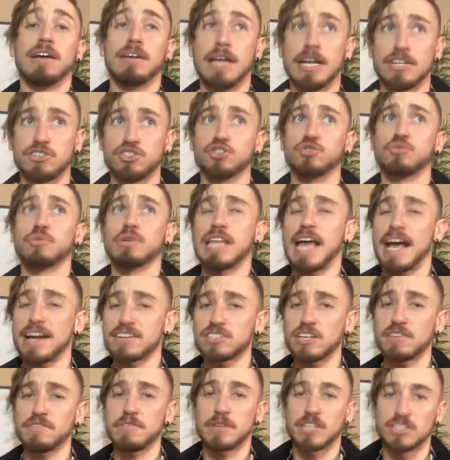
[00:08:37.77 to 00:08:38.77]
as you
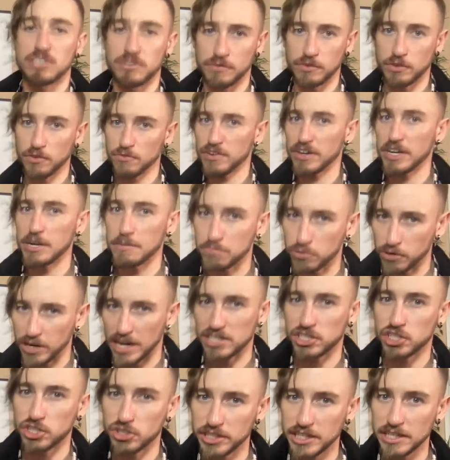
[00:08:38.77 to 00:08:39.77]
relax off it. Because if you're very
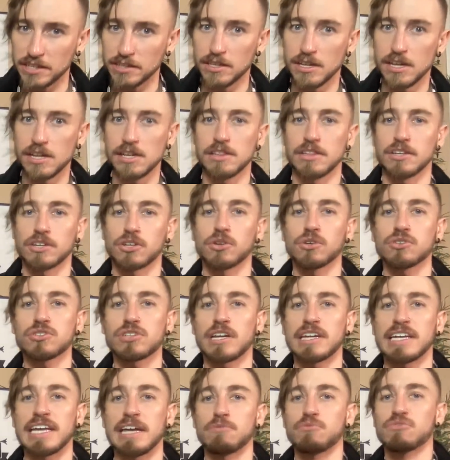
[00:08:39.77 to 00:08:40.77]
pressury, the girl's
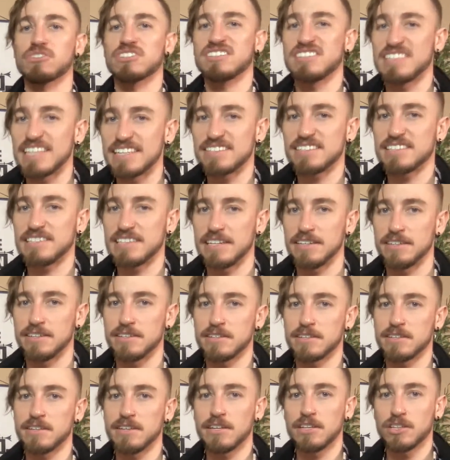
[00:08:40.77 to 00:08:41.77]
going to get
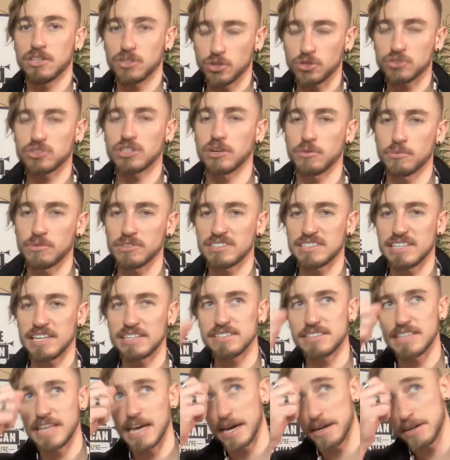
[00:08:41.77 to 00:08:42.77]
resistant. The girl's going to
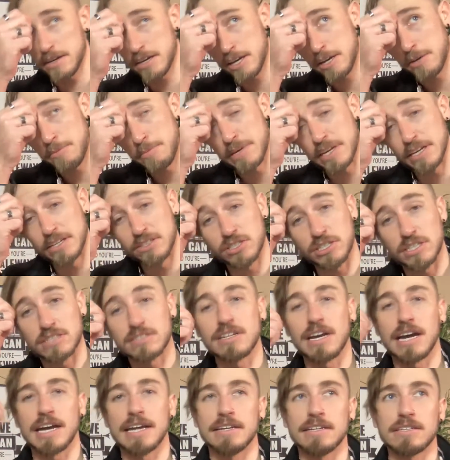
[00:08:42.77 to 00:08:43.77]
resist that because
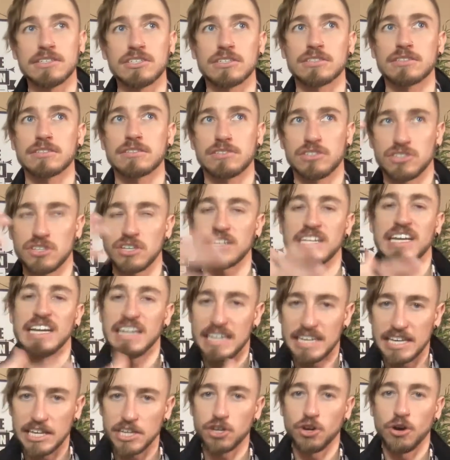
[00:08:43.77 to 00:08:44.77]
she's going to get
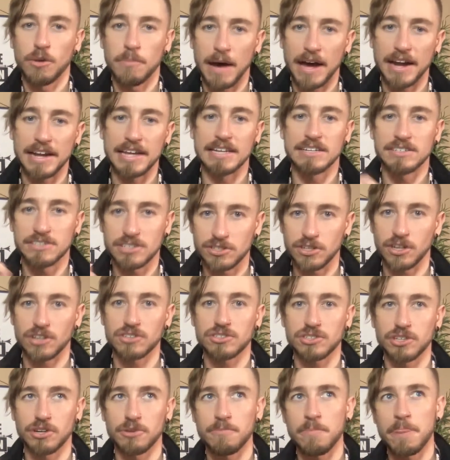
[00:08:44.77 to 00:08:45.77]
an ego about it. And she's
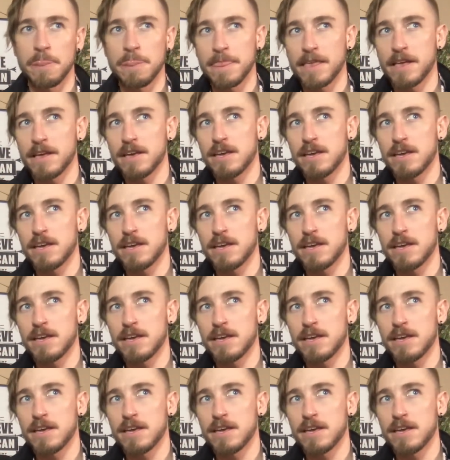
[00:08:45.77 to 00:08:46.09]
also,